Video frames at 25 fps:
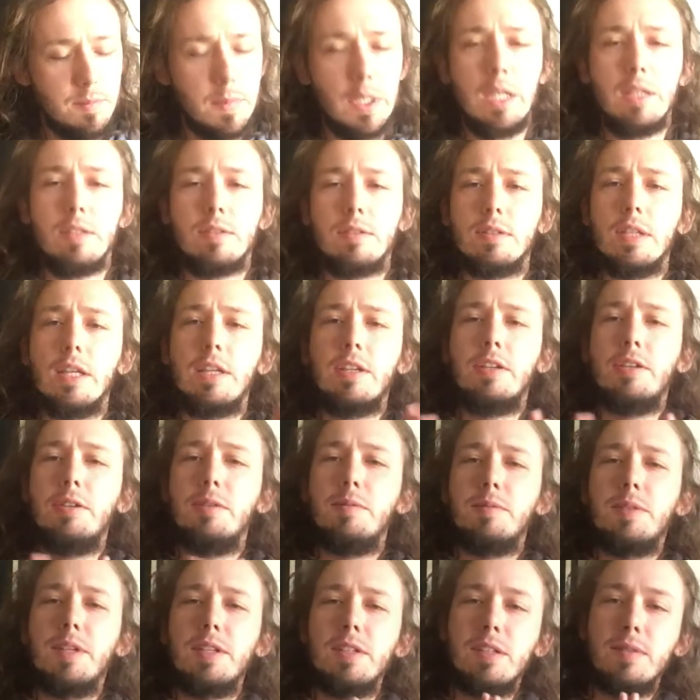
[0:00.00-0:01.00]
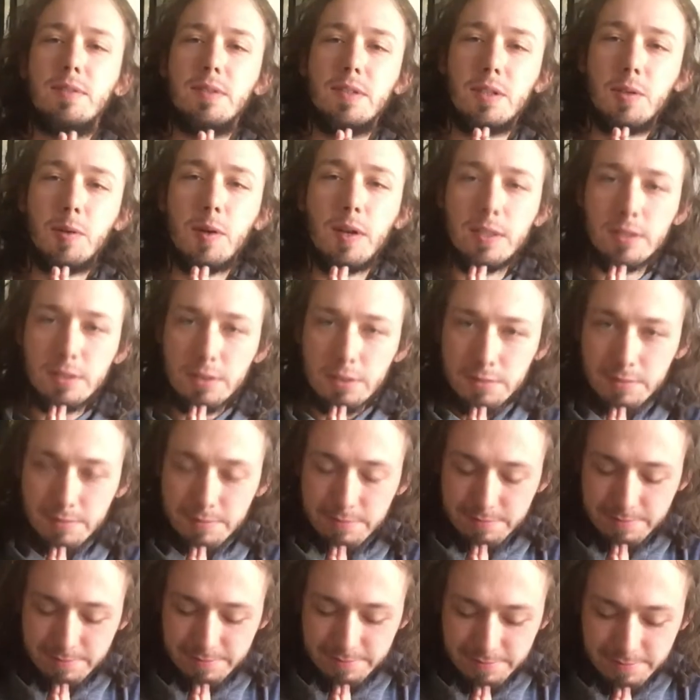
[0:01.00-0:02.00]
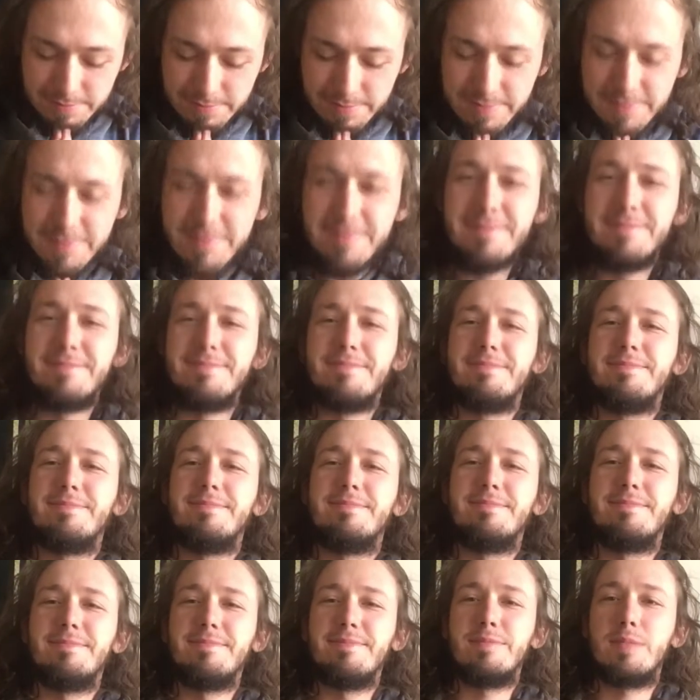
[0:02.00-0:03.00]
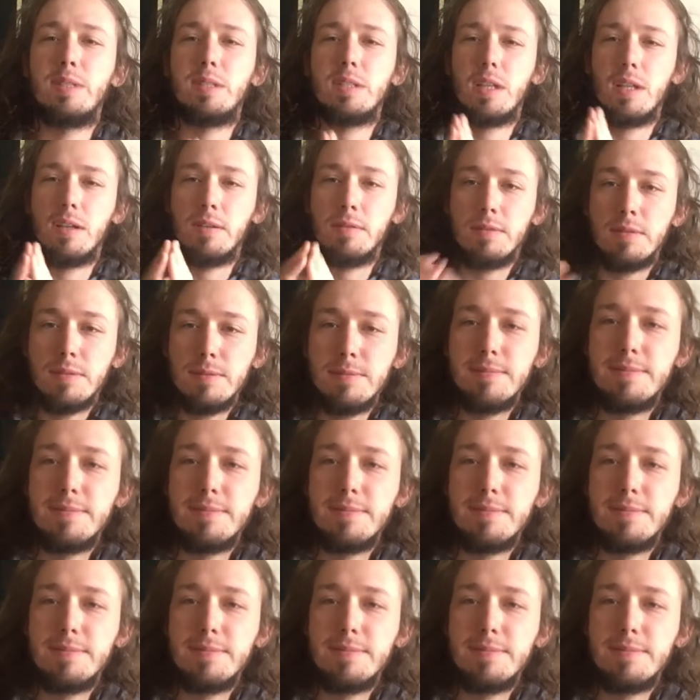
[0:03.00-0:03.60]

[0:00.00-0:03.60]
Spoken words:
Yes, thank you. Thank you for the question. Much love.